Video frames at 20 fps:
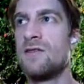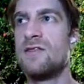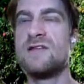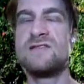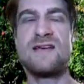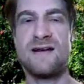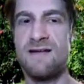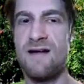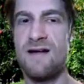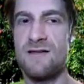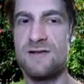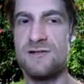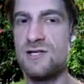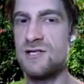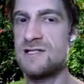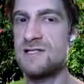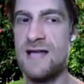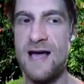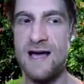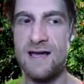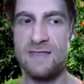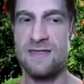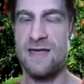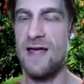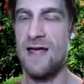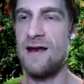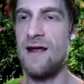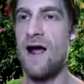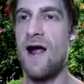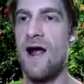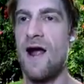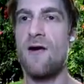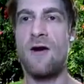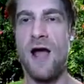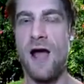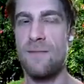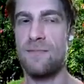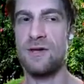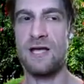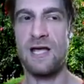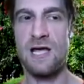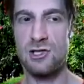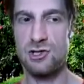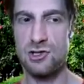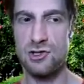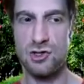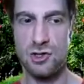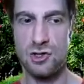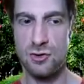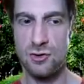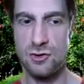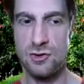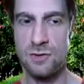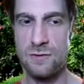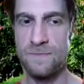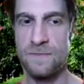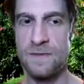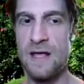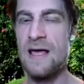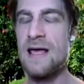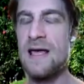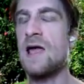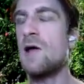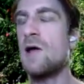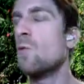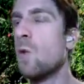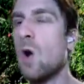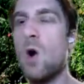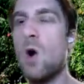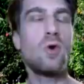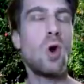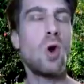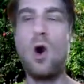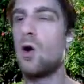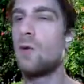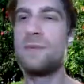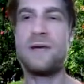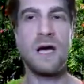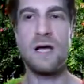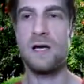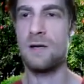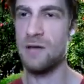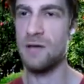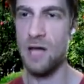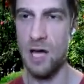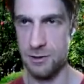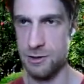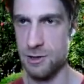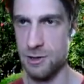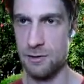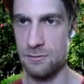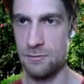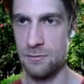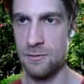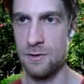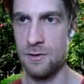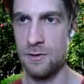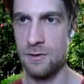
the technology stack that our applications use, it won't all be on a blockchain.